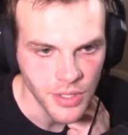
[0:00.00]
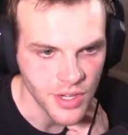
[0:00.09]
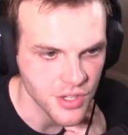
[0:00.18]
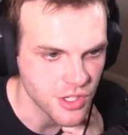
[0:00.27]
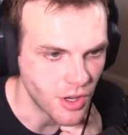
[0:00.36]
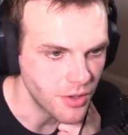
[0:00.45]
in
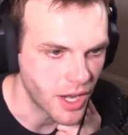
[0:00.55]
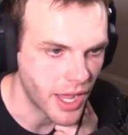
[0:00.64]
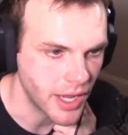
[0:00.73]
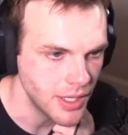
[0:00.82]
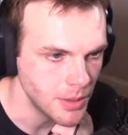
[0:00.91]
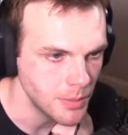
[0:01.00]
a start
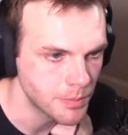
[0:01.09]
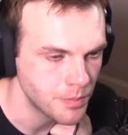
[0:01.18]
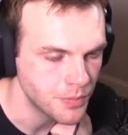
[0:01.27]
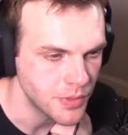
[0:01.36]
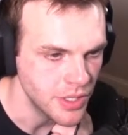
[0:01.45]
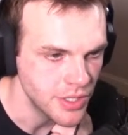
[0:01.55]
9,
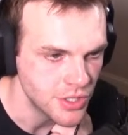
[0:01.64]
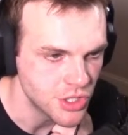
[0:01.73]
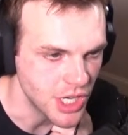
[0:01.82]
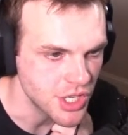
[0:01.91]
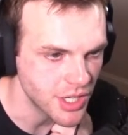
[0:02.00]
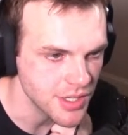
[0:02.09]

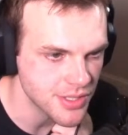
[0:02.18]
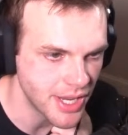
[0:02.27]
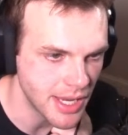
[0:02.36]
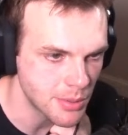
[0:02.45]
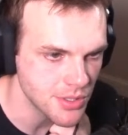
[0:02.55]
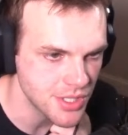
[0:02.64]
Jay Jettas,
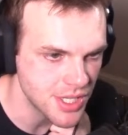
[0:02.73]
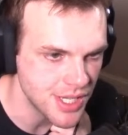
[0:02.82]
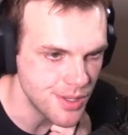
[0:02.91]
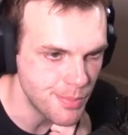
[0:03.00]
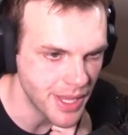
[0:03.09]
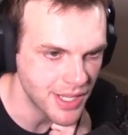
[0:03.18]
Neighbors,
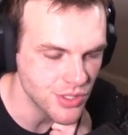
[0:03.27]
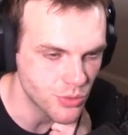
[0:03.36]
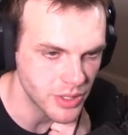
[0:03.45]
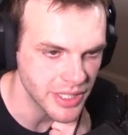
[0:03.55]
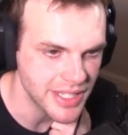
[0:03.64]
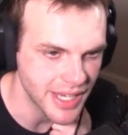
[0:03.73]
T, Pickens,
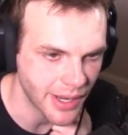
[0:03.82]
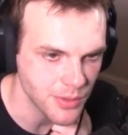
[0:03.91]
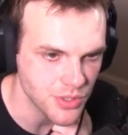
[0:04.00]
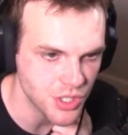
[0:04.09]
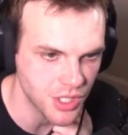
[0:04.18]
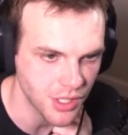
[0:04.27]
Ridley,
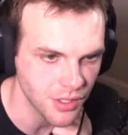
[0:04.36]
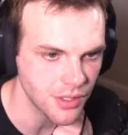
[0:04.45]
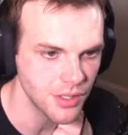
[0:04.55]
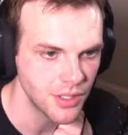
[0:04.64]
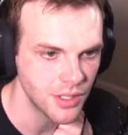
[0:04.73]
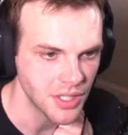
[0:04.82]
Downs, Shakir.
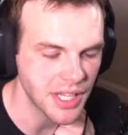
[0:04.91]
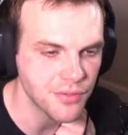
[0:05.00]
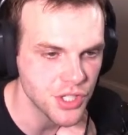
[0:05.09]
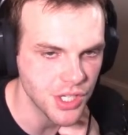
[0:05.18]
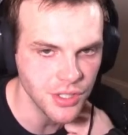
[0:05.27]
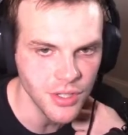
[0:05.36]
Like if
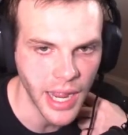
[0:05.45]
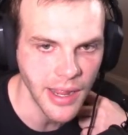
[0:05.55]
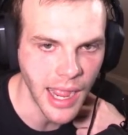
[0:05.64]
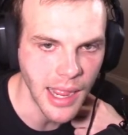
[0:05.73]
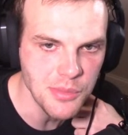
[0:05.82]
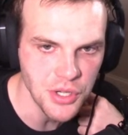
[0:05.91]
Shakir,
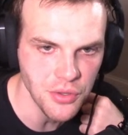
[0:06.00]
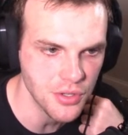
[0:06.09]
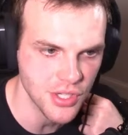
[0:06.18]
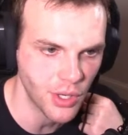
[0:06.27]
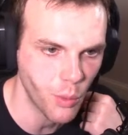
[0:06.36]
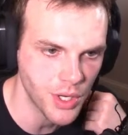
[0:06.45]
I'm sure there's
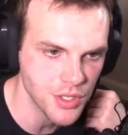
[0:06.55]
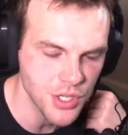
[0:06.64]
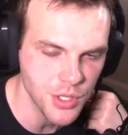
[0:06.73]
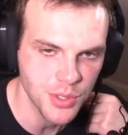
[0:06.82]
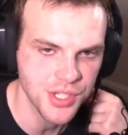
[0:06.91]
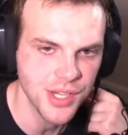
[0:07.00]
like 1 or
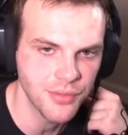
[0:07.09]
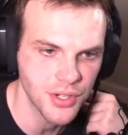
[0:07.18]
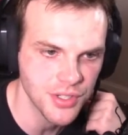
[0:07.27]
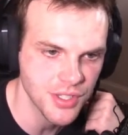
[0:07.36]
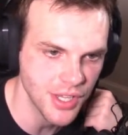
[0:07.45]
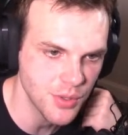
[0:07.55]
2
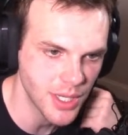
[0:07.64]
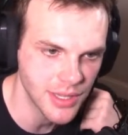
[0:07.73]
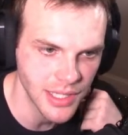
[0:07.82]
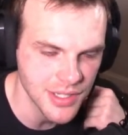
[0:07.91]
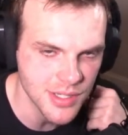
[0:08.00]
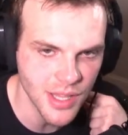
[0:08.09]
receivers that you didn't
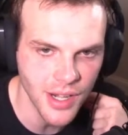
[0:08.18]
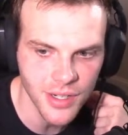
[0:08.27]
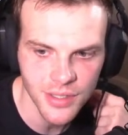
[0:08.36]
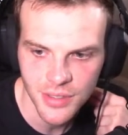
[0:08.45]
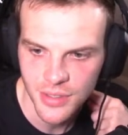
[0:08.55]
list there.